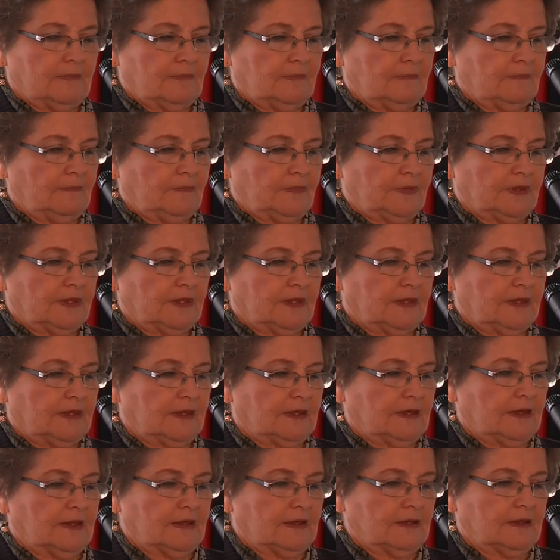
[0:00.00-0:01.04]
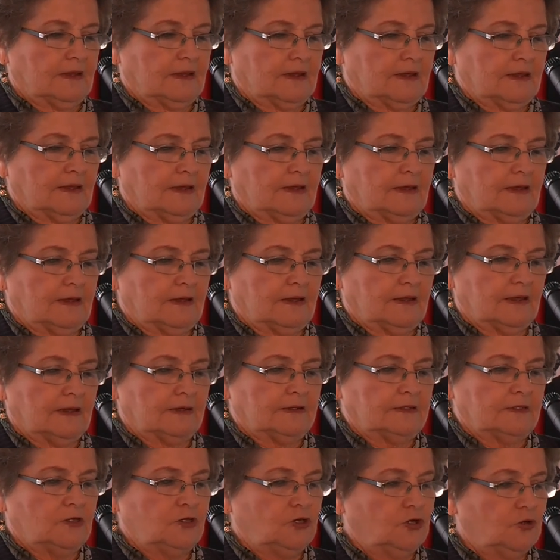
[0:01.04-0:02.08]
And
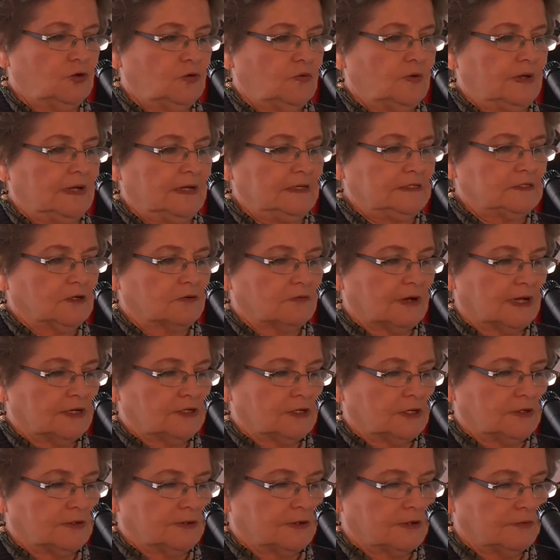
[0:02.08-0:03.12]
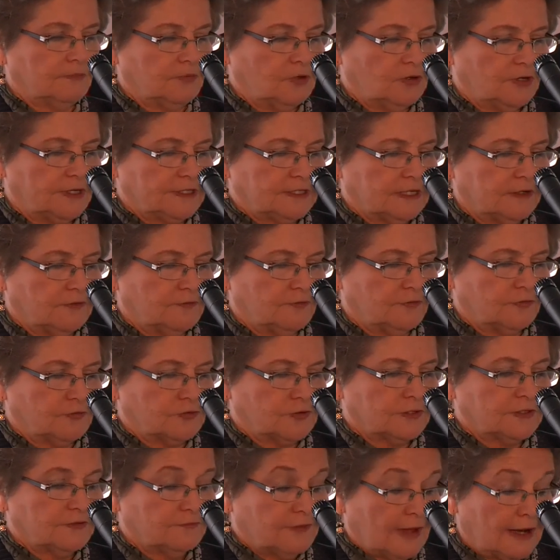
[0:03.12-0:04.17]
the new integrated community
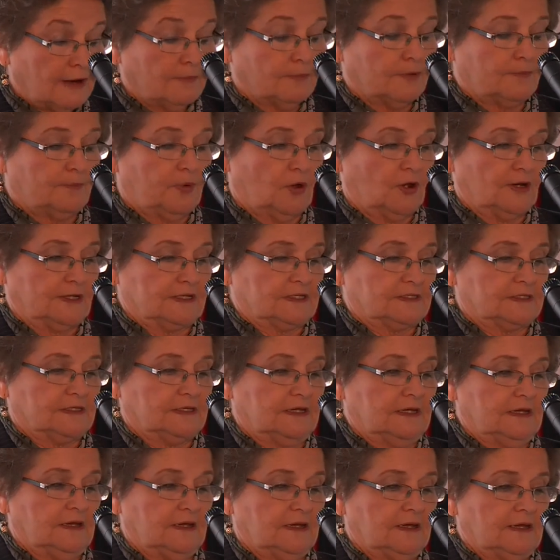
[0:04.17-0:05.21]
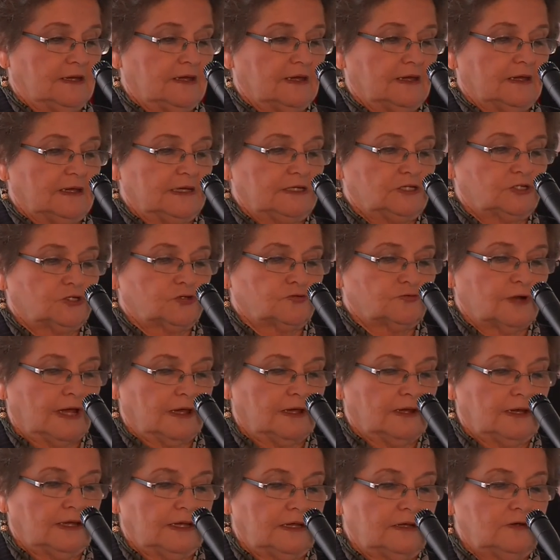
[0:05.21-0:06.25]
development policy is
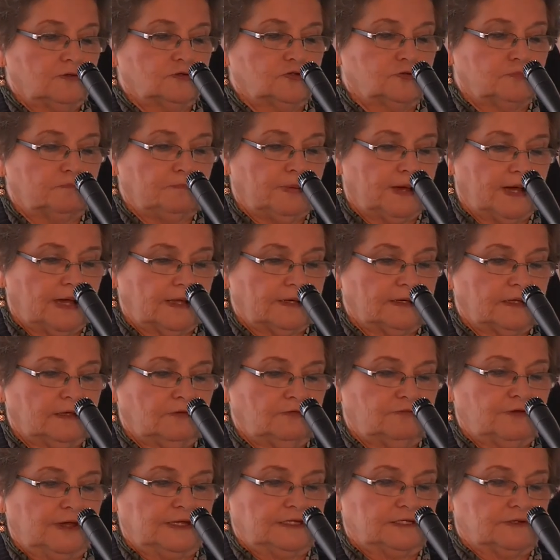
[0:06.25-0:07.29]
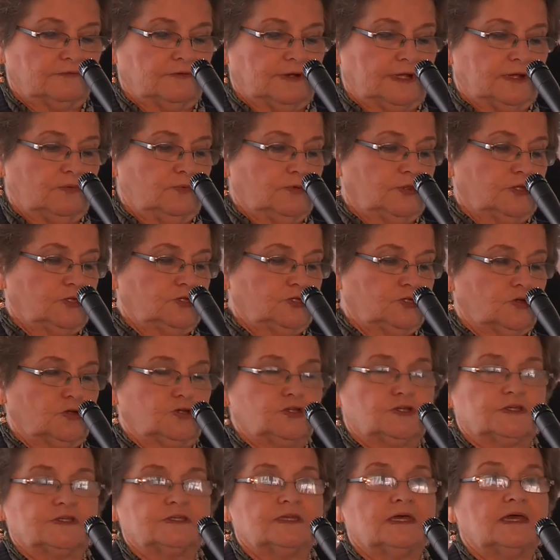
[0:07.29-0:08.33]
struggling to partner effectively with the
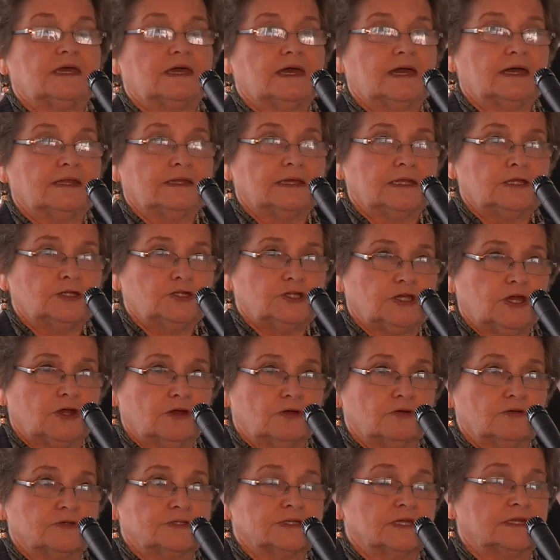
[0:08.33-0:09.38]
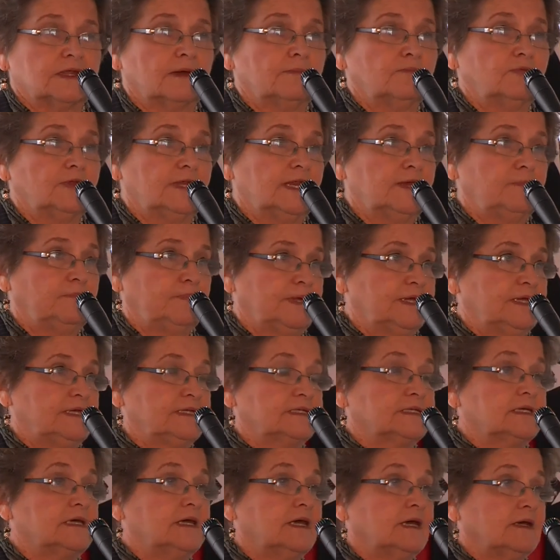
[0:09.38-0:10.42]
churches and NGOs. And I'm really
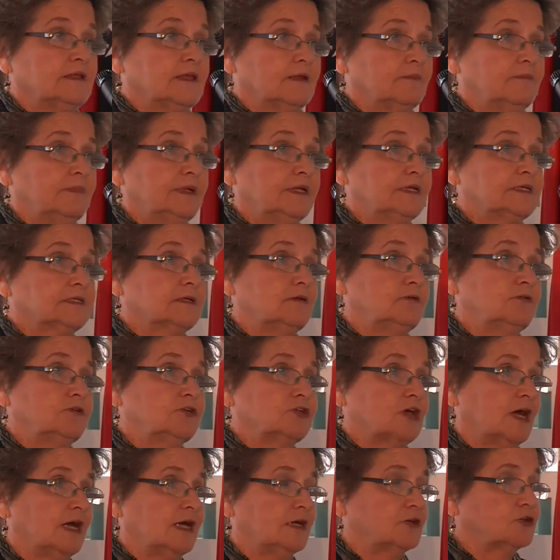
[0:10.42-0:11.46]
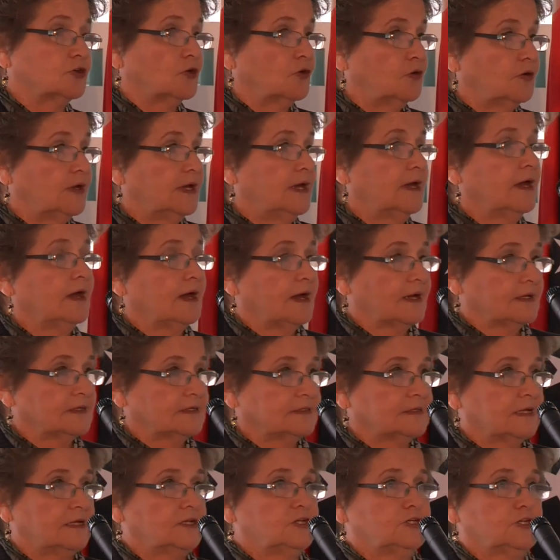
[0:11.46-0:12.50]
pleased that Minister Lujaya Tony
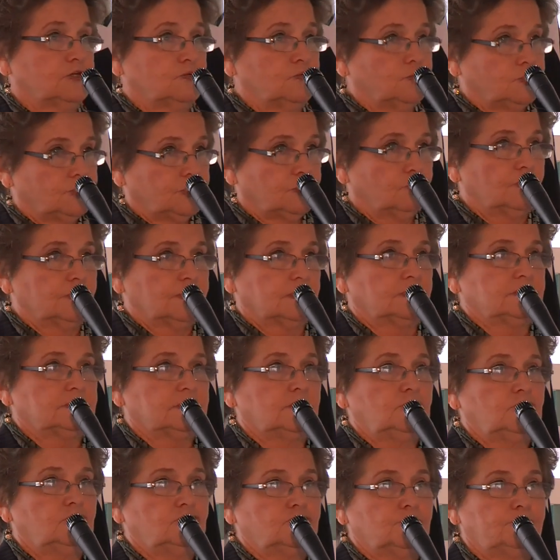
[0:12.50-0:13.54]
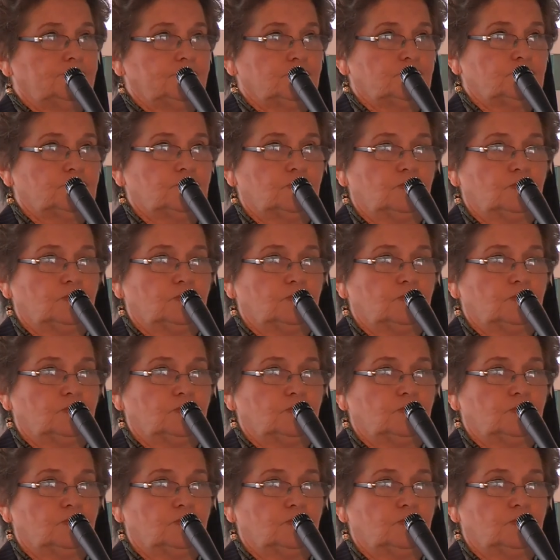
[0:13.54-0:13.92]
has said she will continue to